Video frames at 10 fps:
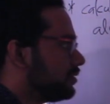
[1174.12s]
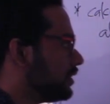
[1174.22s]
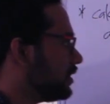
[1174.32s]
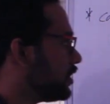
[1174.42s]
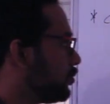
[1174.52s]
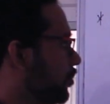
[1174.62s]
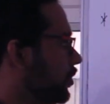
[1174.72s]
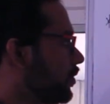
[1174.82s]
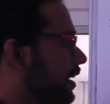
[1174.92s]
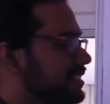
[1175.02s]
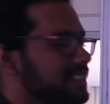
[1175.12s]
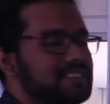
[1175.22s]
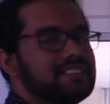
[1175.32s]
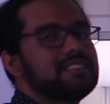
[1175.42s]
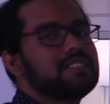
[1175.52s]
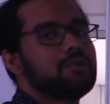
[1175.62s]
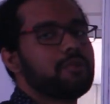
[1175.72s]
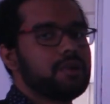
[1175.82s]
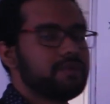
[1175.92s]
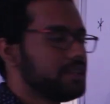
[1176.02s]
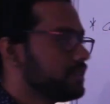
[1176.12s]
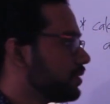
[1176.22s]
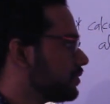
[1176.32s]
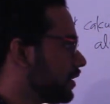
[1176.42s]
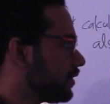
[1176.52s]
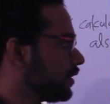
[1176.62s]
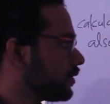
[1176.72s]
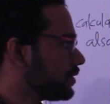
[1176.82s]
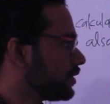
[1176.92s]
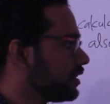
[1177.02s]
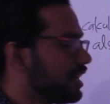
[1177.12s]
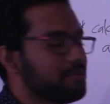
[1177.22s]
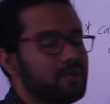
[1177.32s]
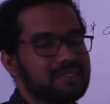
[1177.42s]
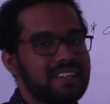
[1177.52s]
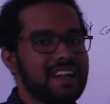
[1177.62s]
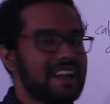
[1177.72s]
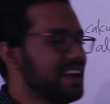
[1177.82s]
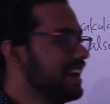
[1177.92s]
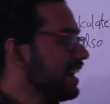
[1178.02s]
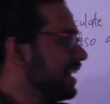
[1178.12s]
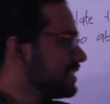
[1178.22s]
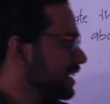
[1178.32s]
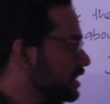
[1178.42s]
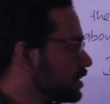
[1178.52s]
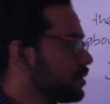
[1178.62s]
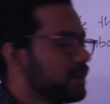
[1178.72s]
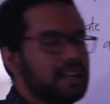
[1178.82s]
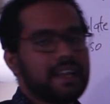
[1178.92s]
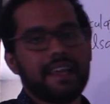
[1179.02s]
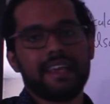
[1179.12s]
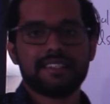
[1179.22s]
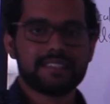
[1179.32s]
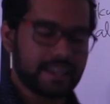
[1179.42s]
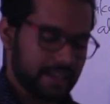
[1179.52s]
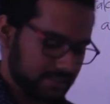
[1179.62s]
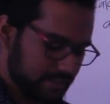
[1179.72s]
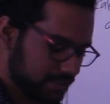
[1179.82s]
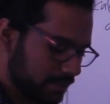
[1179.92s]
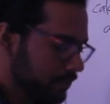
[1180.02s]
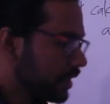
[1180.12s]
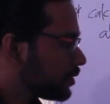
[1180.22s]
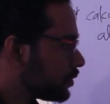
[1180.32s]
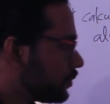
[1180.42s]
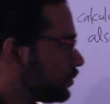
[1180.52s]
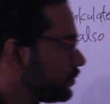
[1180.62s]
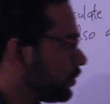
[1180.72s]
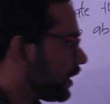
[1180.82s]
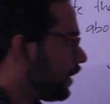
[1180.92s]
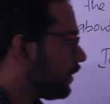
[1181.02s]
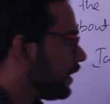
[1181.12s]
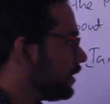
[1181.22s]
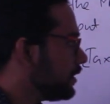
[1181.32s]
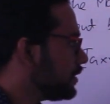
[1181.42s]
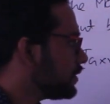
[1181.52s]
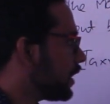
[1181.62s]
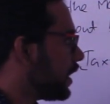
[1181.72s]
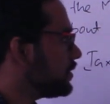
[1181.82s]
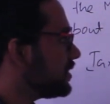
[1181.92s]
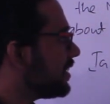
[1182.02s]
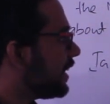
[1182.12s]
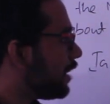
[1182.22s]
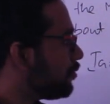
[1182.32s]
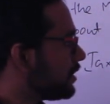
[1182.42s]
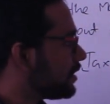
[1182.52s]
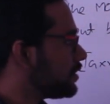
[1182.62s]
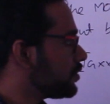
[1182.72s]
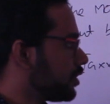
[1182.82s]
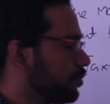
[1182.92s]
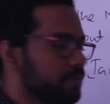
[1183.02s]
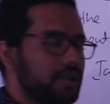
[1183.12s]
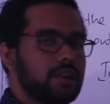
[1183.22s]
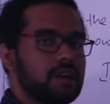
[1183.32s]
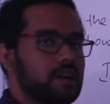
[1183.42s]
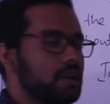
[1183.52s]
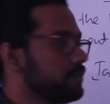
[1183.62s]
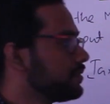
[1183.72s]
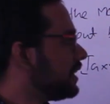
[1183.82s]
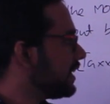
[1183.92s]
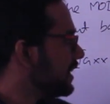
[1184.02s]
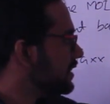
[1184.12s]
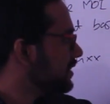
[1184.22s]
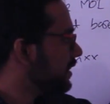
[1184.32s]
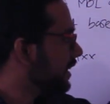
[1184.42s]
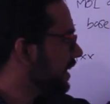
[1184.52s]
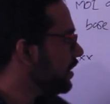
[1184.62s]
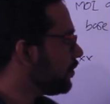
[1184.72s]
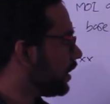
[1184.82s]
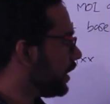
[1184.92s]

this is the moment of IGXX is the moment of inertia of the rectangular section about the centroidal x-axis. So for calculating this, consider an elemental strip of thickness dy